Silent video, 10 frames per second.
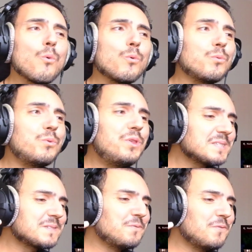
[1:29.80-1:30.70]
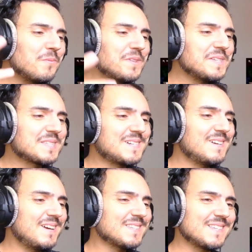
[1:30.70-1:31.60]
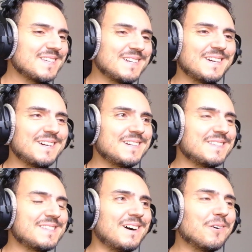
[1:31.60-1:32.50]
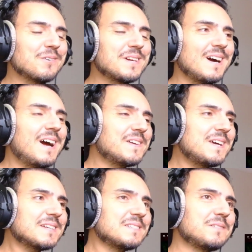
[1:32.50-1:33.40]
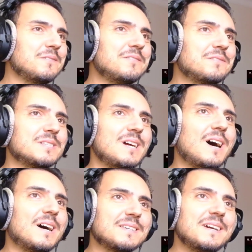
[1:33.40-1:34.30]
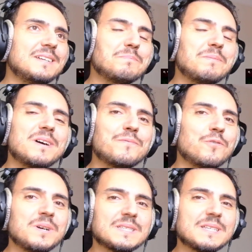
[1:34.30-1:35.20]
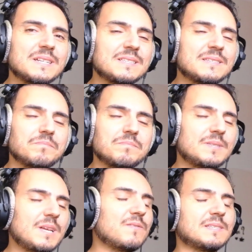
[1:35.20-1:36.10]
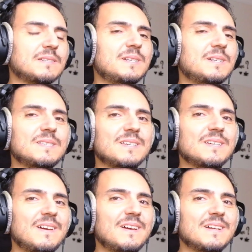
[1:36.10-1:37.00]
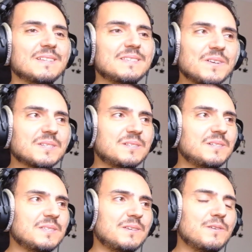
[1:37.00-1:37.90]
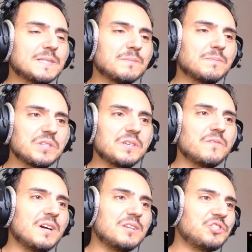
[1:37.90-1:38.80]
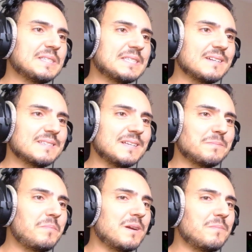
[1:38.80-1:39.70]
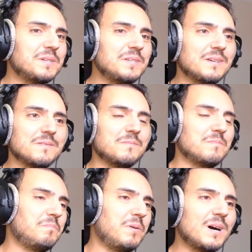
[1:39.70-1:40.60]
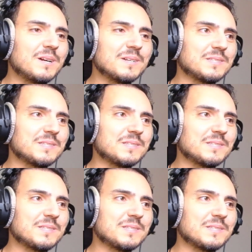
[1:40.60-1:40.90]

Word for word: This woman is crazy again. Okay, I reacted her arcade performance and that was crazy. That was crazy, especially when she sang that Berberi part,